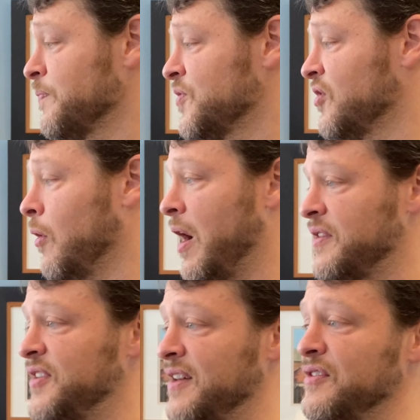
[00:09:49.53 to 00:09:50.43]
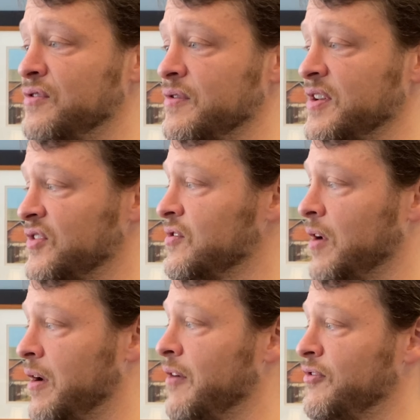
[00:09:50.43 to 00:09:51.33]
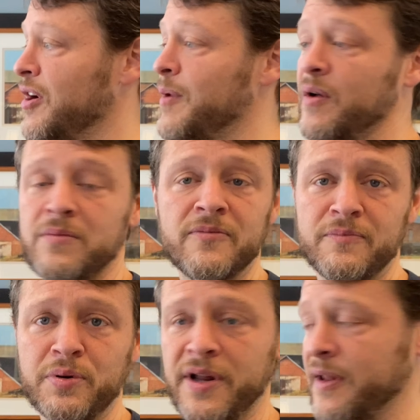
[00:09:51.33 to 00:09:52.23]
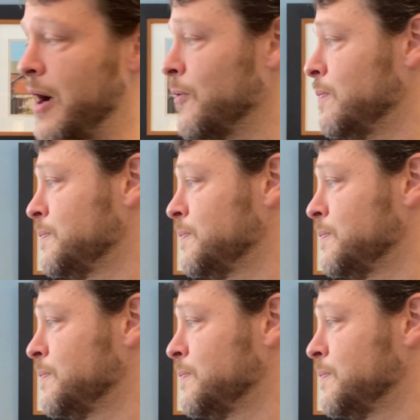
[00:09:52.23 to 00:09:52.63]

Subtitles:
So I tend to do these a fair amount pretty loud.